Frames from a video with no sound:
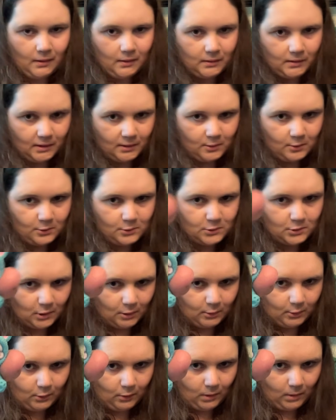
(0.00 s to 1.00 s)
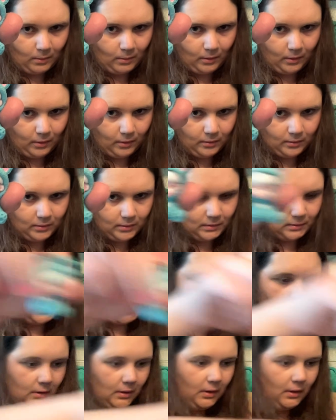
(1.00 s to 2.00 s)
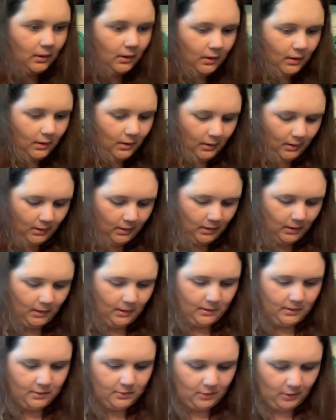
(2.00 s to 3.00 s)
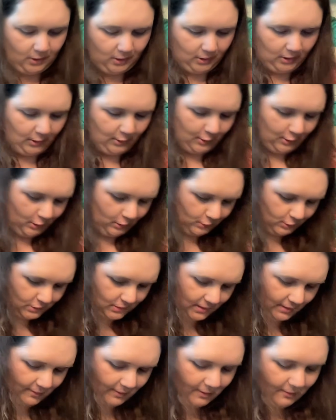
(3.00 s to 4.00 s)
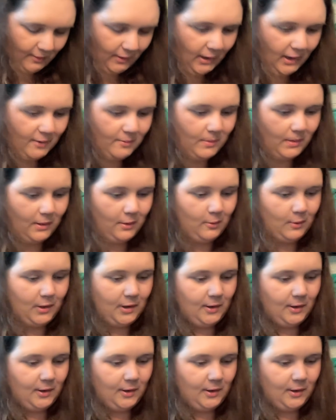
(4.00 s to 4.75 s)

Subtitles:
These are so adorable. And these are $1.75.